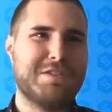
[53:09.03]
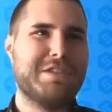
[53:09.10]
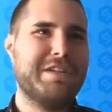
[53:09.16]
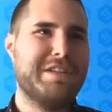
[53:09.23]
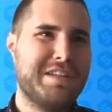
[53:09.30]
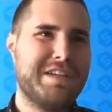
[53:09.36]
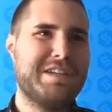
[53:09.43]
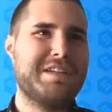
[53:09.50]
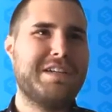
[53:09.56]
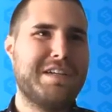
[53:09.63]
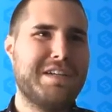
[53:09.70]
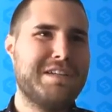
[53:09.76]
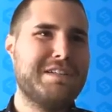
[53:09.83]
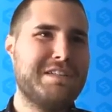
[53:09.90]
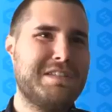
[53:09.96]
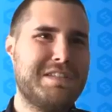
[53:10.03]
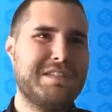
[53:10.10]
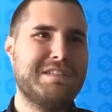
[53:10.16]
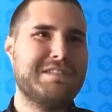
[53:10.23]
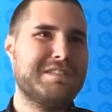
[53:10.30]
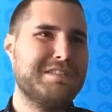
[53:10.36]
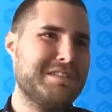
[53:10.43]
I think he
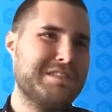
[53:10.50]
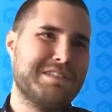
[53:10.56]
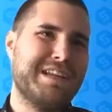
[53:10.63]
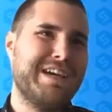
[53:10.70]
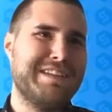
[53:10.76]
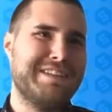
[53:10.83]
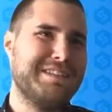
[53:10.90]
said,